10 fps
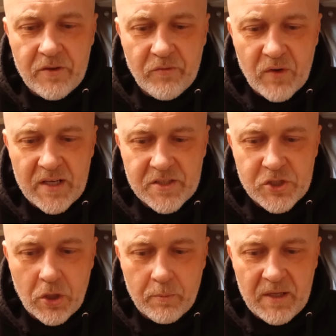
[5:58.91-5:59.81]
The phrase
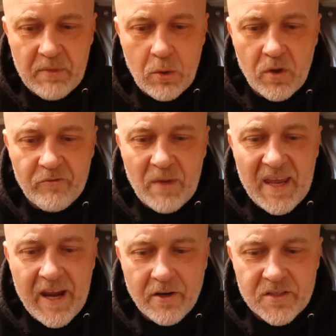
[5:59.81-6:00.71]
"took me by one of my
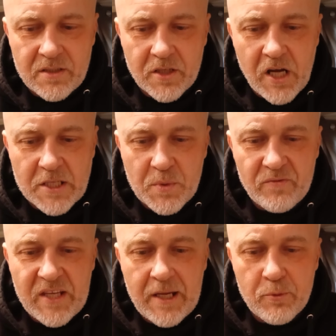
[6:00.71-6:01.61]
hairs" in the Gospel
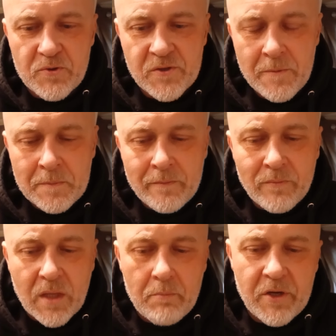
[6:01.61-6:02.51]
of the Hebrews
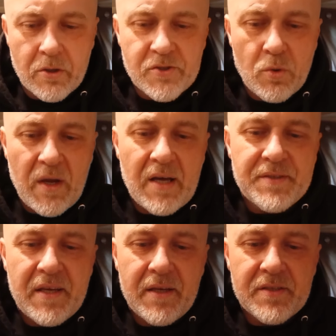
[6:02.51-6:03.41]
mirrors the way
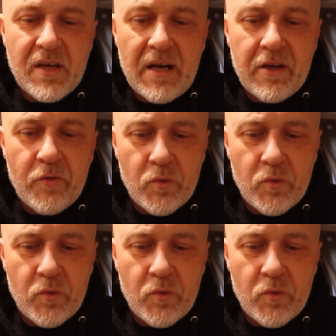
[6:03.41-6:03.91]
Isaiah is guided through the